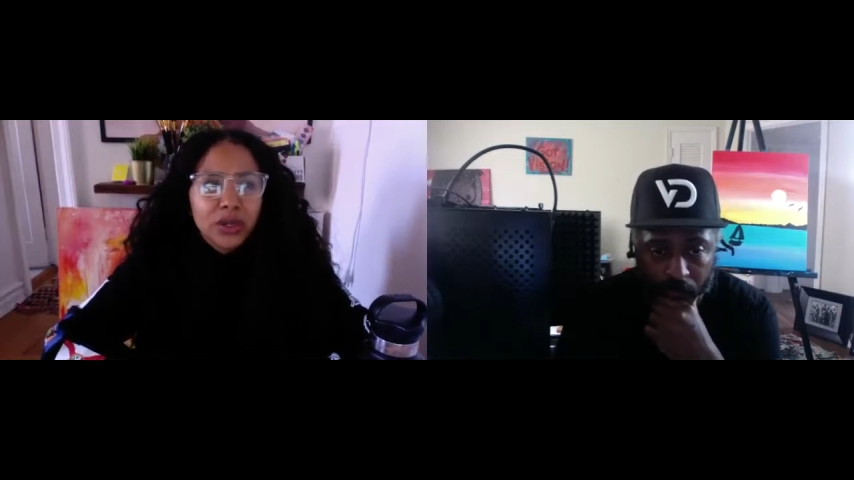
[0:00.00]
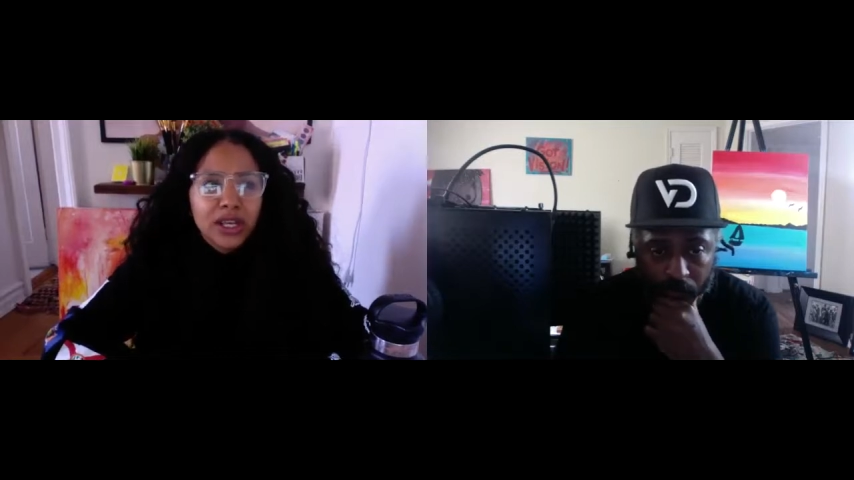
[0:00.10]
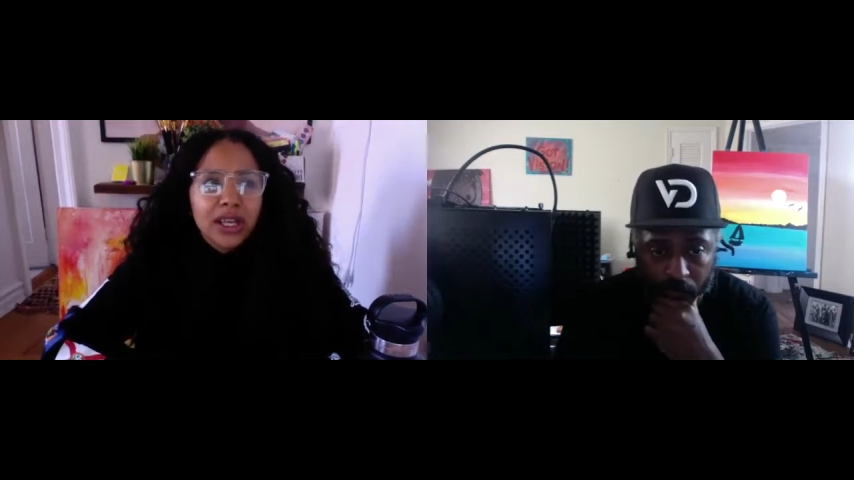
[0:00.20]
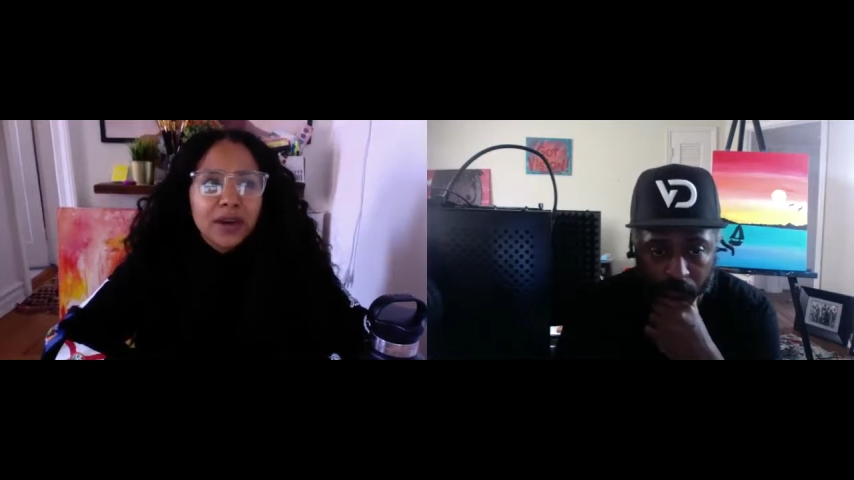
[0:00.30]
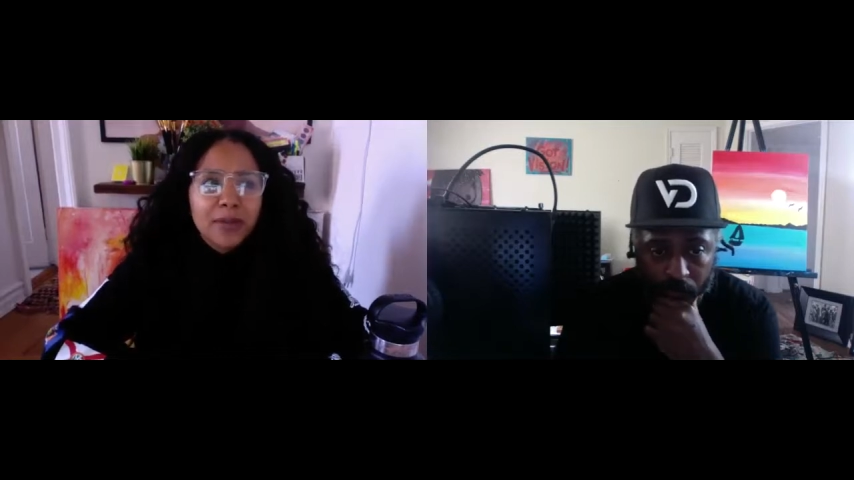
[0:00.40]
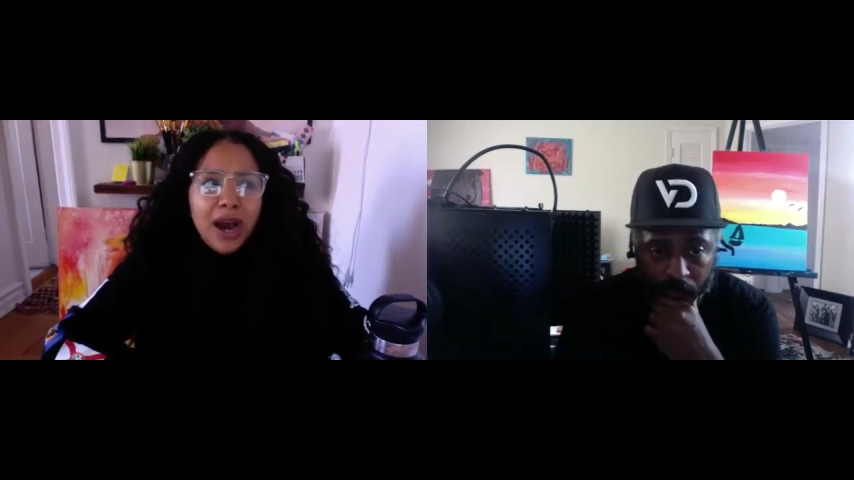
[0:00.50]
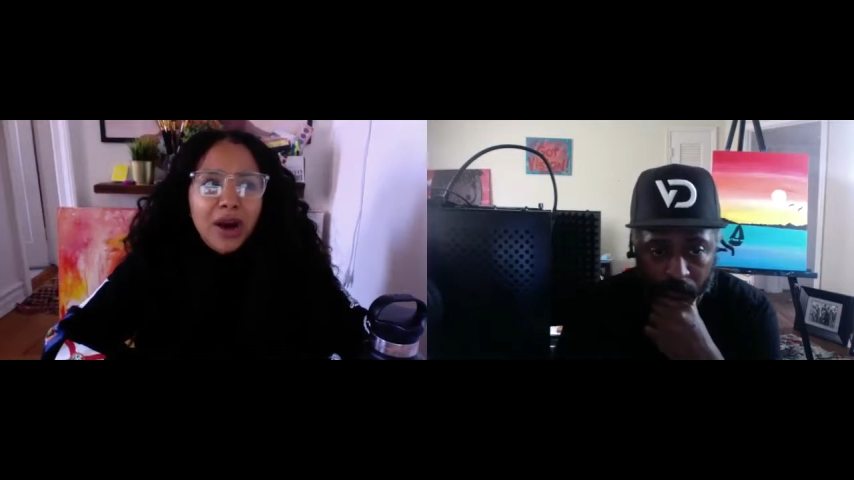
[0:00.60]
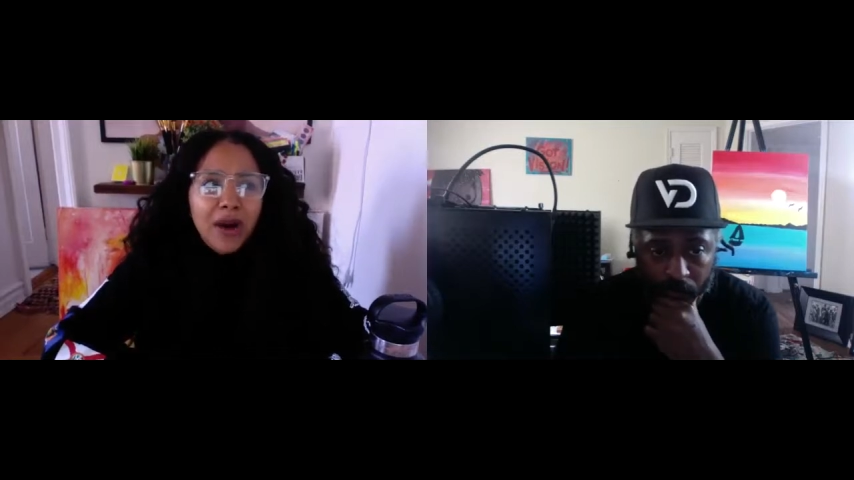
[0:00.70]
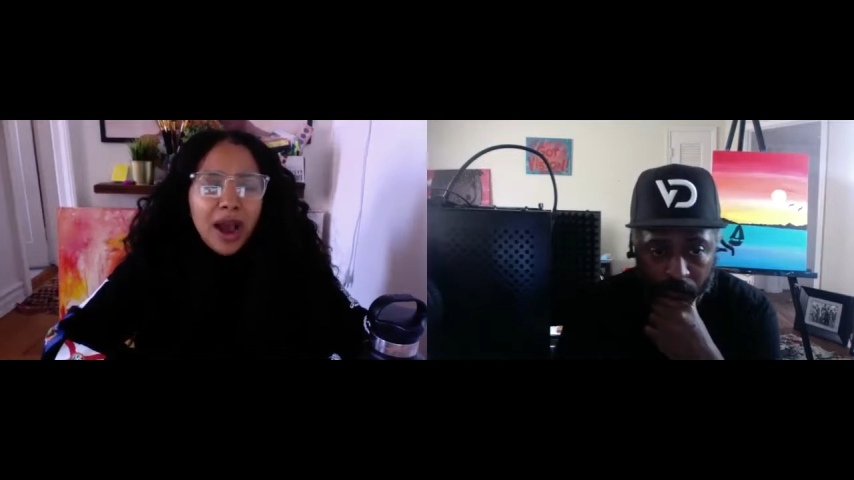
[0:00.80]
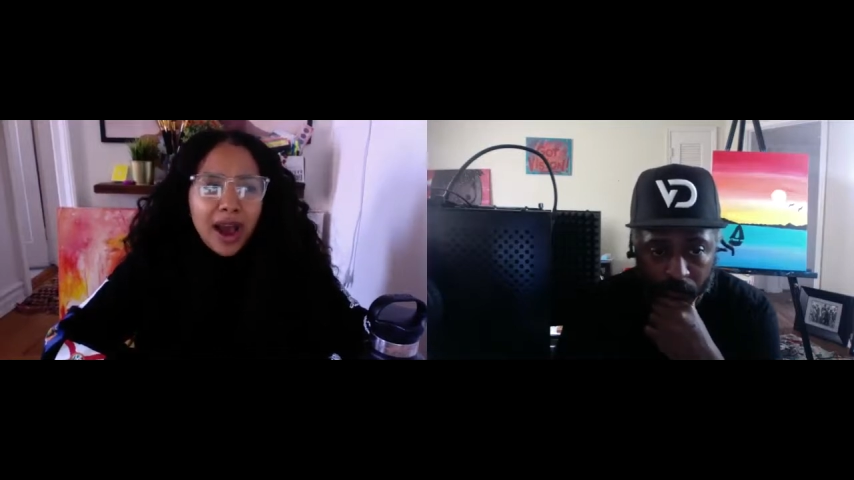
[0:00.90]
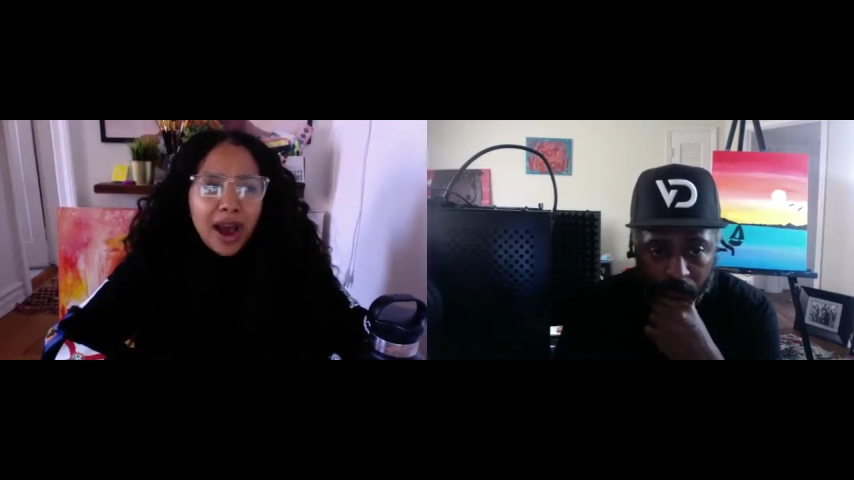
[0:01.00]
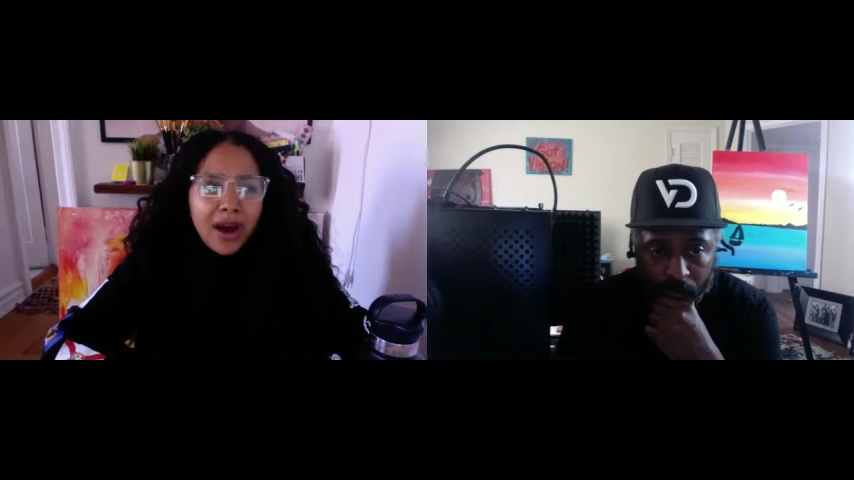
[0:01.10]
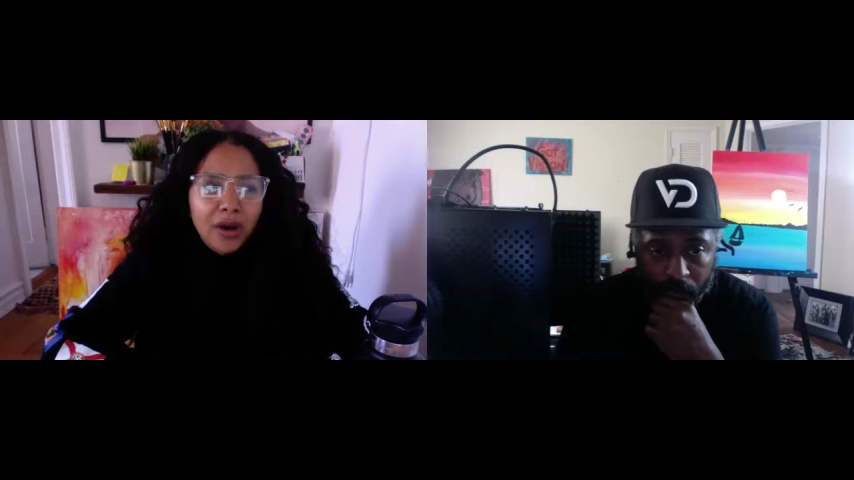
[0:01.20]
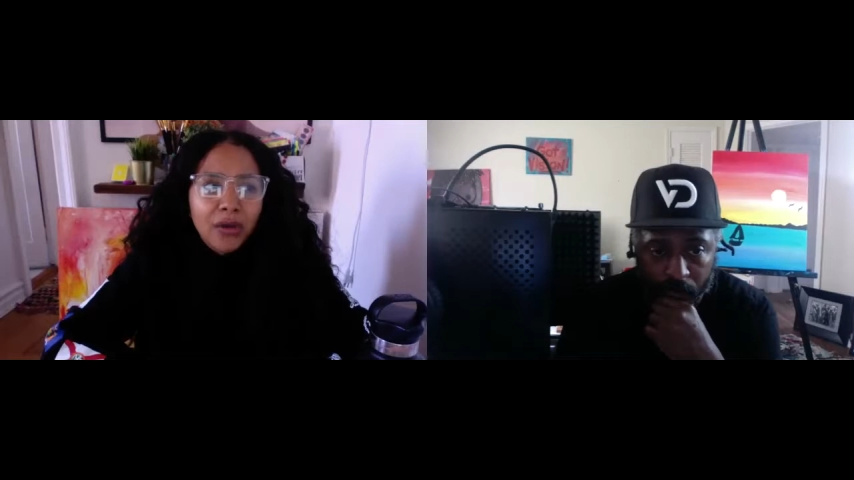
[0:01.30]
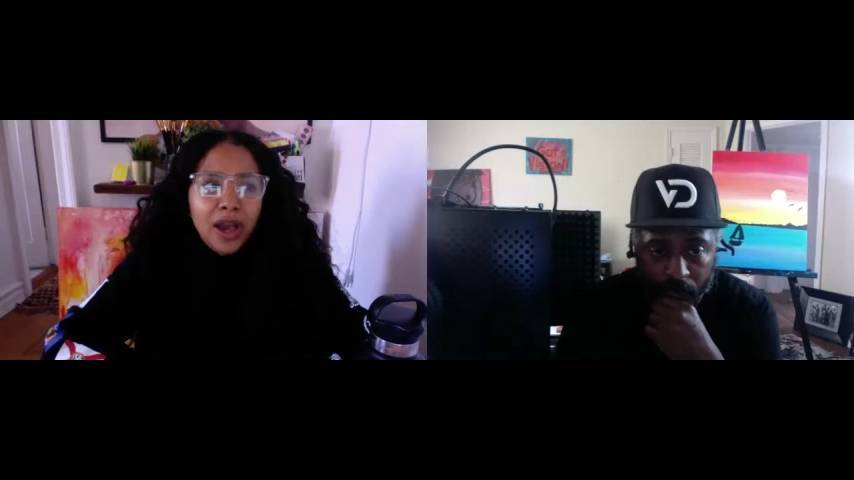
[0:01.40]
tweeting about how